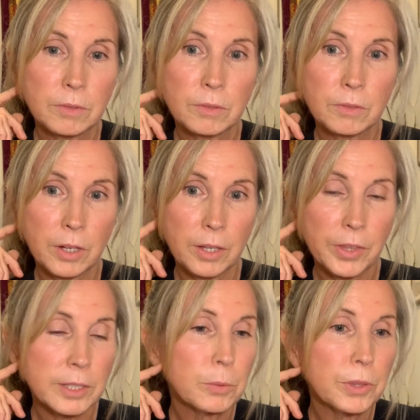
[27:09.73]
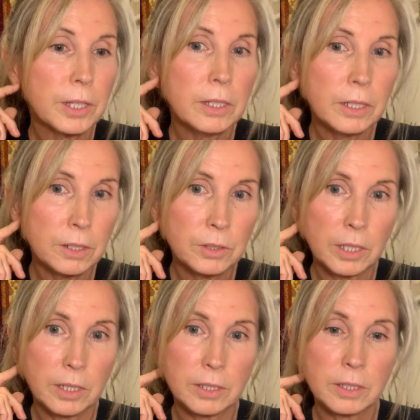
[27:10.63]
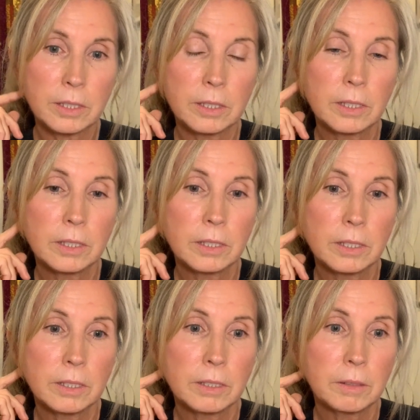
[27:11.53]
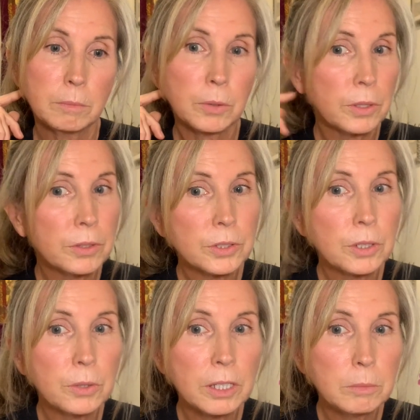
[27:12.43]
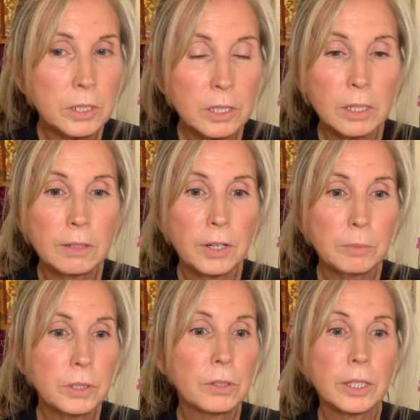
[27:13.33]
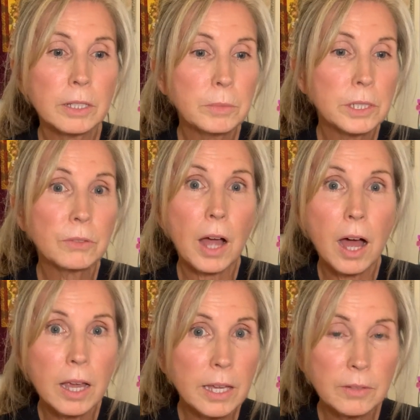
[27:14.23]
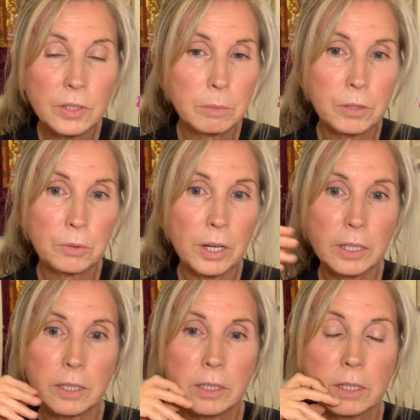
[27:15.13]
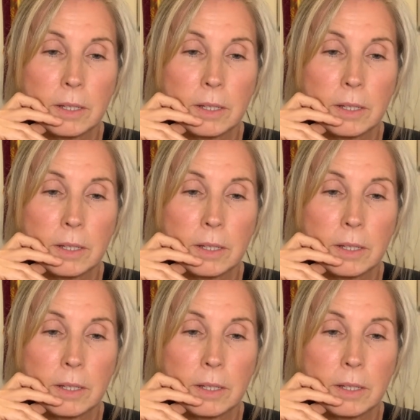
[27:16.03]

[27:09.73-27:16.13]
Right? That's what the ego does. But when there's no image to live up to, the image of I have to be right,